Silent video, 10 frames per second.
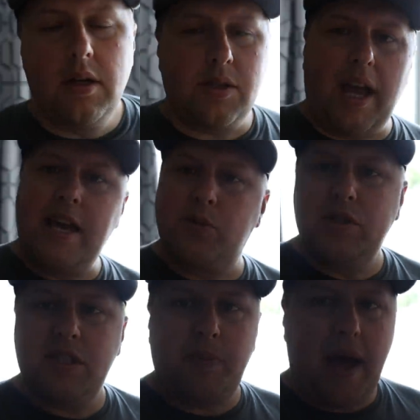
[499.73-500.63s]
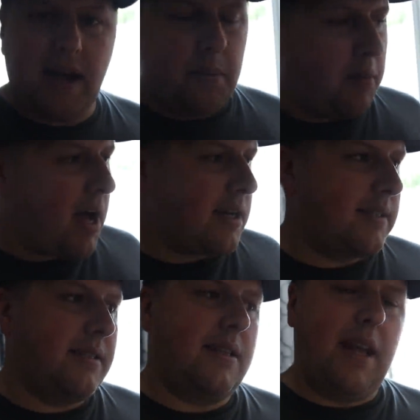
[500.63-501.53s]
So guys, we're just packing
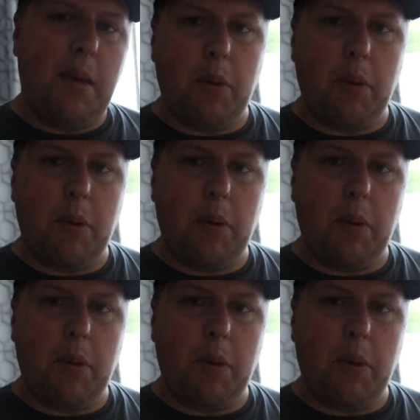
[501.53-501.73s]
boxes today,